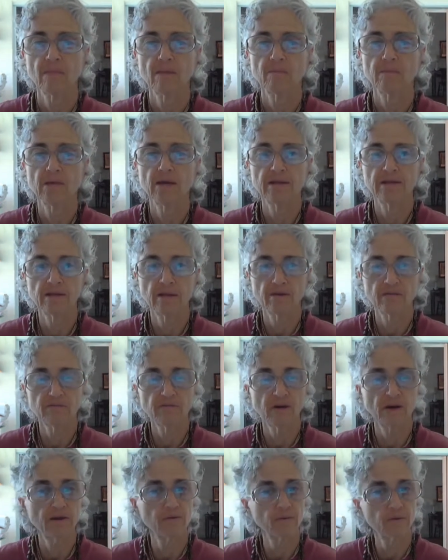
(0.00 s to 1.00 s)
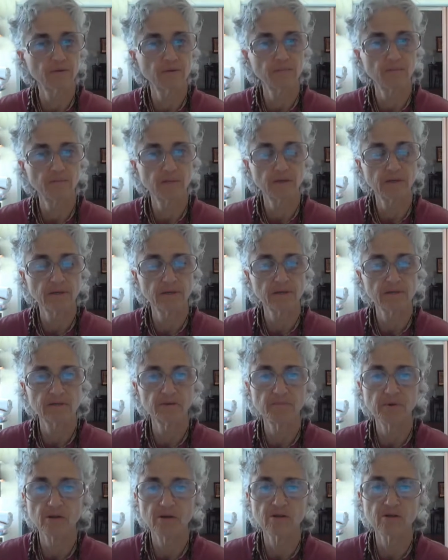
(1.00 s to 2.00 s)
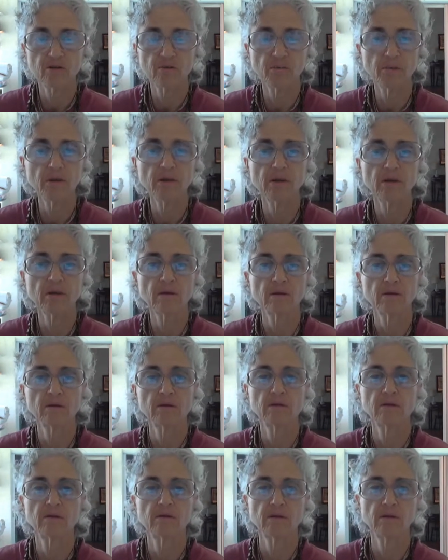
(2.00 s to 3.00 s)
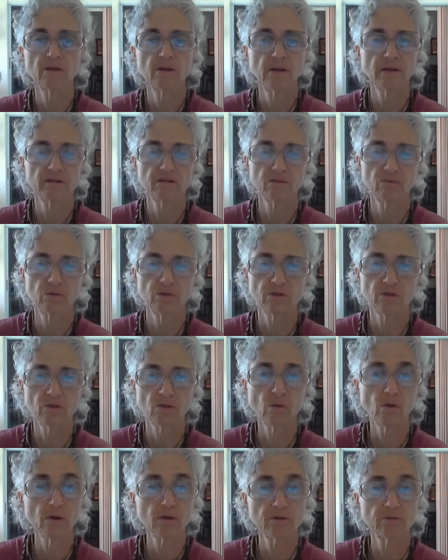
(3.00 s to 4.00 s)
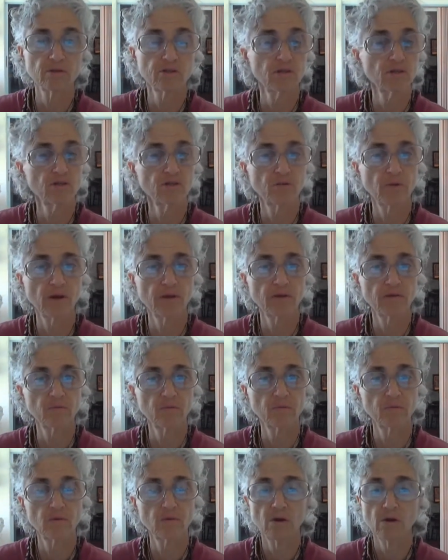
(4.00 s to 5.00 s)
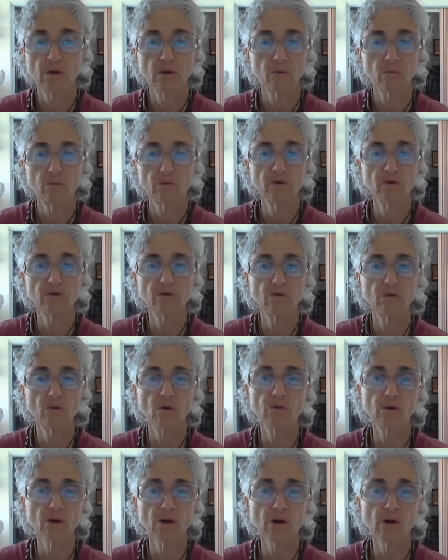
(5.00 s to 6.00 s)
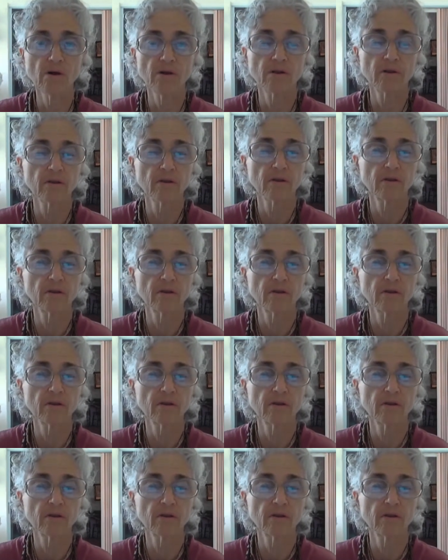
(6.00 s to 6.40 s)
They identify with being a spiritual being in connection with the Lord, who's situated within their own heart.